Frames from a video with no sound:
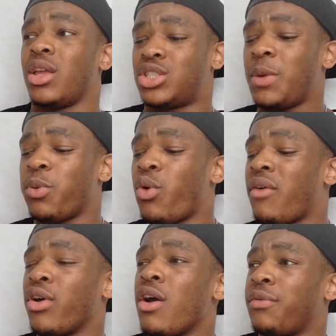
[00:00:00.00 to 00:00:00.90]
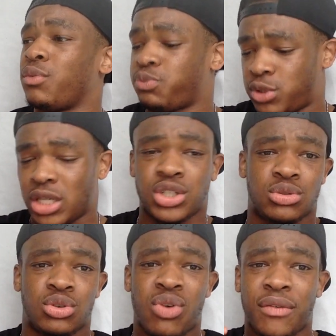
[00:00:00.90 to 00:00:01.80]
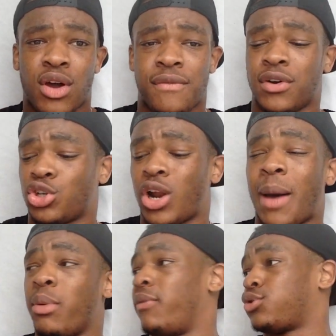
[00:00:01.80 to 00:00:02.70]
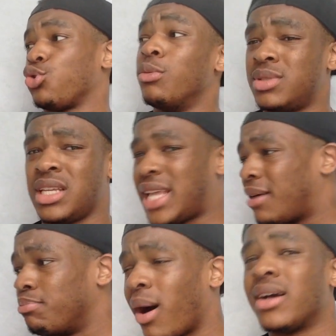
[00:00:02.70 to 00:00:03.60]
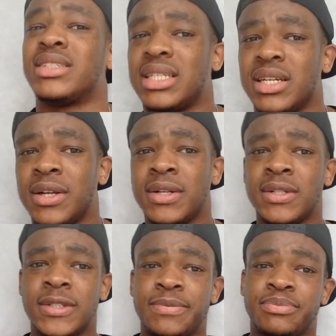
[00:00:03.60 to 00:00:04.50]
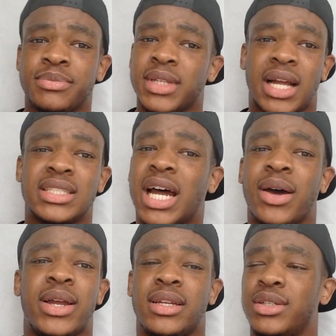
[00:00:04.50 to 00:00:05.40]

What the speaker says: Chip should rather go for a joint album with Stormzy than Bugzy. I doubt it.